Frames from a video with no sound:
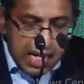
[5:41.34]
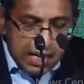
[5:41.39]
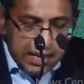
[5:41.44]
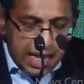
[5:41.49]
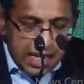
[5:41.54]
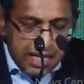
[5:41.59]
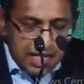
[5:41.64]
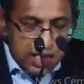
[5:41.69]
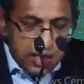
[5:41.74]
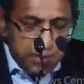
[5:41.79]

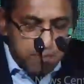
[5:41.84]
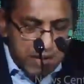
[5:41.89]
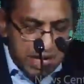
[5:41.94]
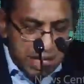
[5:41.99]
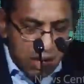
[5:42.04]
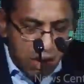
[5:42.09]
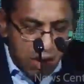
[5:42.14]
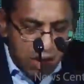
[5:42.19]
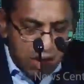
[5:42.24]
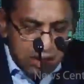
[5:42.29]
That is
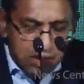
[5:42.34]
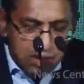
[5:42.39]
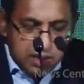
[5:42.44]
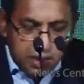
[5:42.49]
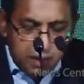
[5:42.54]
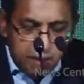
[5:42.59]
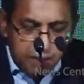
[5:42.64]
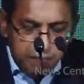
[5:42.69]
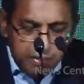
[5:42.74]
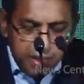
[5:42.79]
because
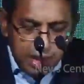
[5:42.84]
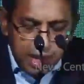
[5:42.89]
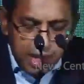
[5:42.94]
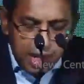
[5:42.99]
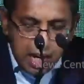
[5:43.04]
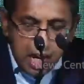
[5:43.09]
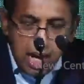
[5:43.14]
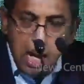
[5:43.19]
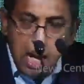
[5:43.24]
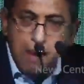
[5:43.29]

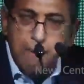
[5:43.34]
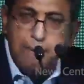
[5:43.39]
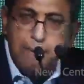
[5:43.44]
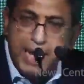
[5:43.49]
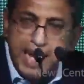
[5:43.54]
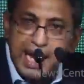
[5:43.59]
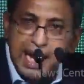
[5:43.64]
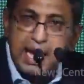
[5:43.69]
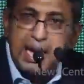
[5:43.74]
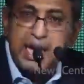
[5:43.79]

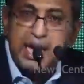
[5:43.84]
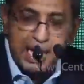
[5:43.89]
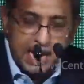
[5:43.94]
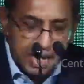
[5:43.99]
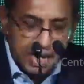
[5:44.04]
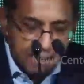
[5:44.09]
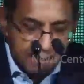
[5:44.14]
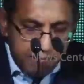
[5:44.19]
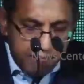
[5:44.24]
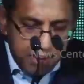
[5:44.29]

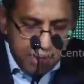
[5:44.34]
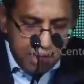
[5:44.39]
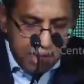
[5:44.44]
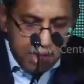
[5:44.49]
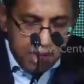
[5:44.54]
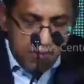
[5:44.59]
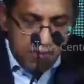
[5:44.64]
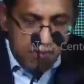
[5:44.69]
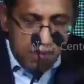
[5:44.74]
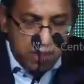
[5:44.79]
mainly
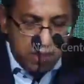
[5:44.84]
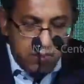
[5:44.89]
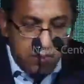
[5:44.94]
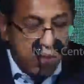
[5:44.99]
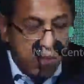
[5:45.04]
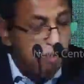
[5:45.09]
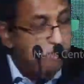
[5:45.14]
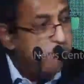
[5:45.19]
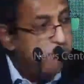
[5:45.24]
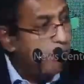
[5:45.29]

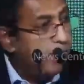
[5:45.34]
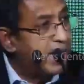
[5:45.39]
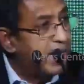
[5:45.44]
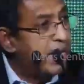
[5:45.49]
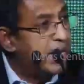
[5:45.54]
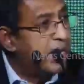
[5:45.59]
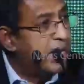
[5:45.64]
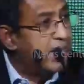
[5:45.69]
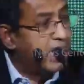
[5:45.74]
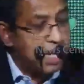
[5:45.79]
our
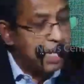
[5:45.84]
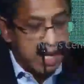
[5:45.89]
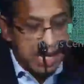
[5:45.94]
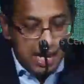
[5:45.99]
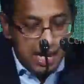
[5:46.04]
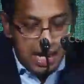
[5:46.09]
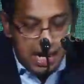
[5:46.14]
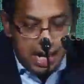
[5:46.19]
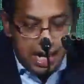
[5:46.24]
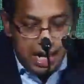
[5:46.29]
foreign
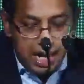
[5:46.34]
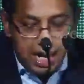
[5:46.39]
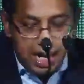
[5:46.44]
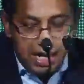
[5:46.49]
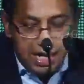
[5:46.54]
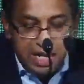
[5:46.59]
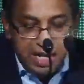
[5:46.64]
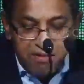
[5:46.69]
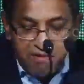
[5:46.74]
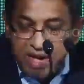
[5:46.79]

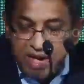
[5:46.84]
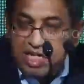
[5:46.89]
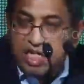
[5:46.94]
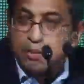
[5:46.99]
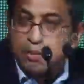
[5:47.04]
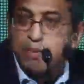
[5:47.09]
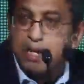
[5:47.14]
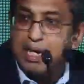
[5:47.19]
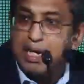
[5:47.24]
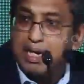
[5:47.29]

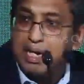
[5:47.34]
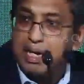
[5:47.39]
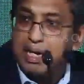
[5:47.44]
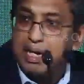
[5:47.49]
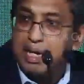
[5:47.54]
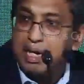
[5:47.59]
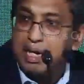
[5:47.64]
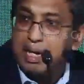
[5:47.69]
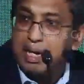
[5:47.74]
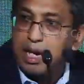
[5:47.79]
investment
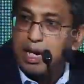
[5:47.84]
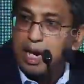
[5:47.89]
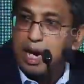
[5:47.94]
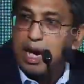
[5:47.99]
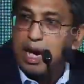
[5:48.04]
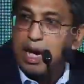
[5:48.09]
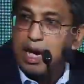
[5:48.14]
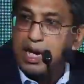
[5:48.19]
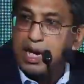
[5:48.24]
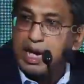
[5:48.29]

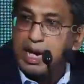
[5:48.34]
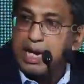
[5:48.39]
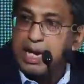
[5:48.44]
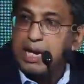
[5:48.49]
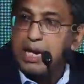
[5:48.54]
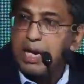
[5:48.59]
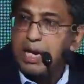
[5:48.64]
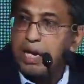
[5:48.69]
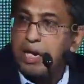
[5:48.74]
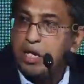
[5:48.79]

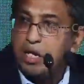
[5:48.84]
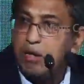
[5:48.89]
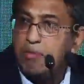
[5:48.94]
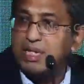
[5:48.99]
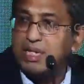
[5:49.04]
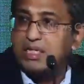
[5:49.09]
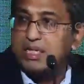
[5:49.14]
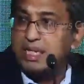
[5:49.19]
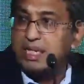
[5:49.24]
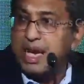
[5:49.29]
in
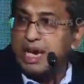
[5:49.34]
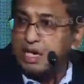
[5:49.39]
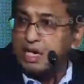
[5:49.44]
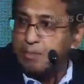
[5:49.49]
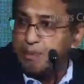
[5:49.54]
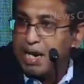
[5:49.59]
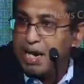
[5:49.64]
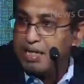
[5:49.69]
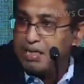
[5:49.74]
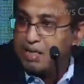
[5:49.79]
domestic
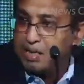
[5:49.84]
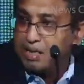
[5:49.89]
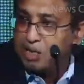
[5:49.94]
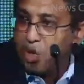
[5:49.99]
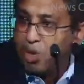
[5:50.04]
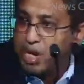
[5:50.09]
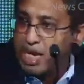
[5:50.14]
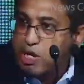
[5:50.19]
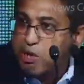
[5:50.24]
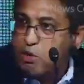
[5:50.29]
enterprises
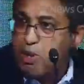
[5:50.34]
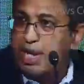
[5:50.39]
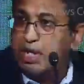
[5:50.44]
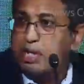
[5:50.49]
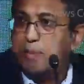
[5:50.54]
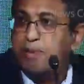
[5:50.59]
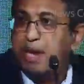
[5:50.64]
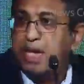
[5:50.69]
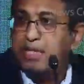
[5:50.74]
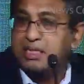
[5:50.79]
or new
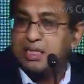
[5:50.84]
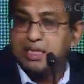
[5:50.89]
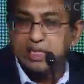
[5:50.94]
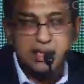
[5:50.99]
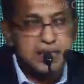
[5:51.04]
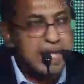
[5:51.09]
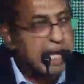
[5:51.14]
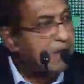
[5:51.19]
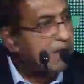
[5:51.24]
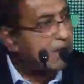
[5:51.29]

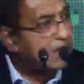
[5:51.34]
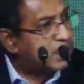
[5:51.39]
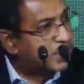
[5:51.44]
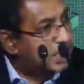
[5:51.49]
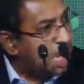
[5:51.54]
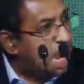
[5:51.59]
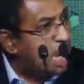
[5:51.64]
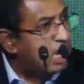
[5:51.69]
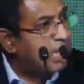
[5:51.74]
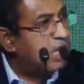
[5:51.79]
enterprises that were
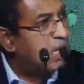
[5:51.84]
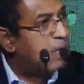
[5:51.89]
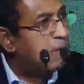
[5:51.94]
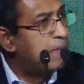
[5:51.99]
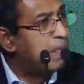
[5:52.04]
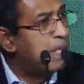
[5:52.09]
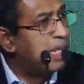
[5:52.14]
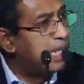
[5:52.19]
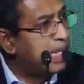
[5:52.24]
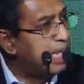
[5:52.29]
started
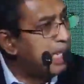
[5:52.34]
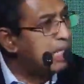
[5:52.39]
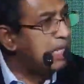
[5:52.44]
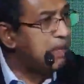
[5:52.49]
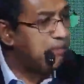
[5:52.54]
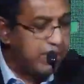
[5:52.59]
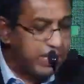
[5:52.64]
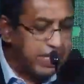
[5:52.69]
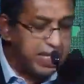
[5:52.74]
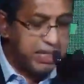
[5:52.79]

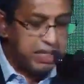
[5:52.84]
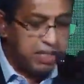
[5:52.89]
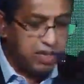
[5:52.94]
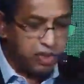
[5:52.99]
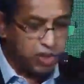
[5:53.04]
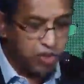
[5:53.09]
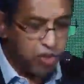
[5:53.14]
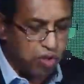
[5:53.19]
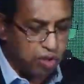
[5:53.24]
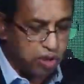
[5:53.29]
either within the
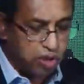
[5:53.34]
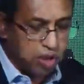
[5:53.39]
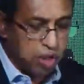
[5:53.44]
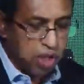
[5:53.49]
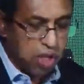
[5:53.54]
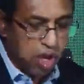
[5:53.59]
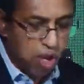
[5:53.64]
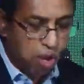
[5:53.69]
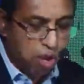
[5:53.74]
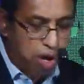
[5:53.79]
zones
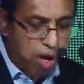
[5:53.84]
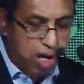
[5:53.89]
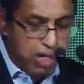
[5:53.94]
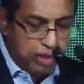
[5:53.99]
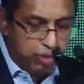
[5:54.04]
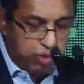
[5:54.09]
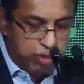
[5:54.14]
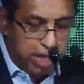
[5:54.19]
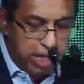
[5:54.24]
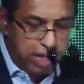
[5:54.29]
or
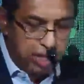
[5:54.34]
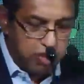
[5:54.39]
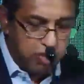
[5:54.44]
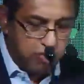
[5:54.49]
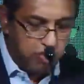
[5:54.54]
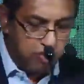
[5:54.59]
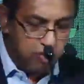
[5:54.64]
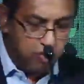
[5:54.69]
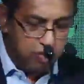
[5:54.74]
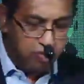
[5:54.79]
outside of
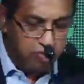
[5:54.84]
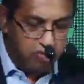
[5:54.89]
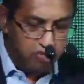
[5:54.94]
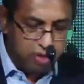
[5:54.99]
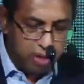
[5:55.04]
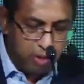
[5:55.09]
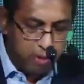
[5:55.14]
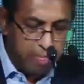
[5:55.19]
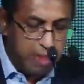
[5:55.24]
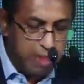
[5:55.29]
the zones.